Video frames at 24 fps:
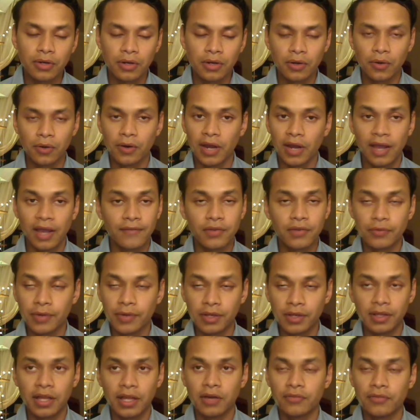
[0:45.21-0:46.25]
or I haven't read
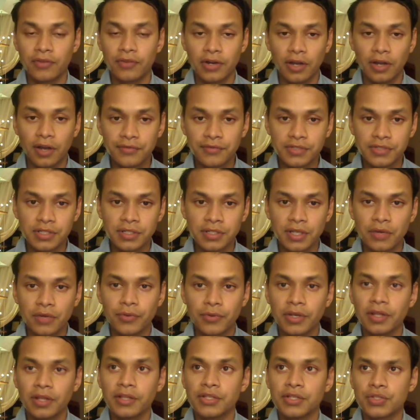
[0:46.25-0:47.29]
aloud very often, and read
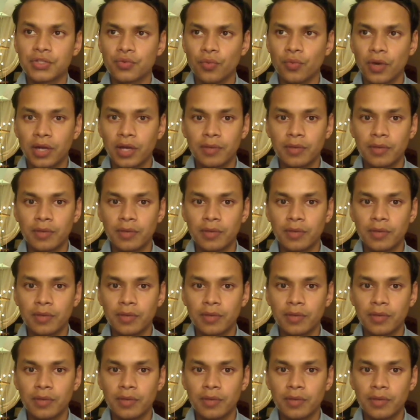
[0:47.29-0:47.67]
at least one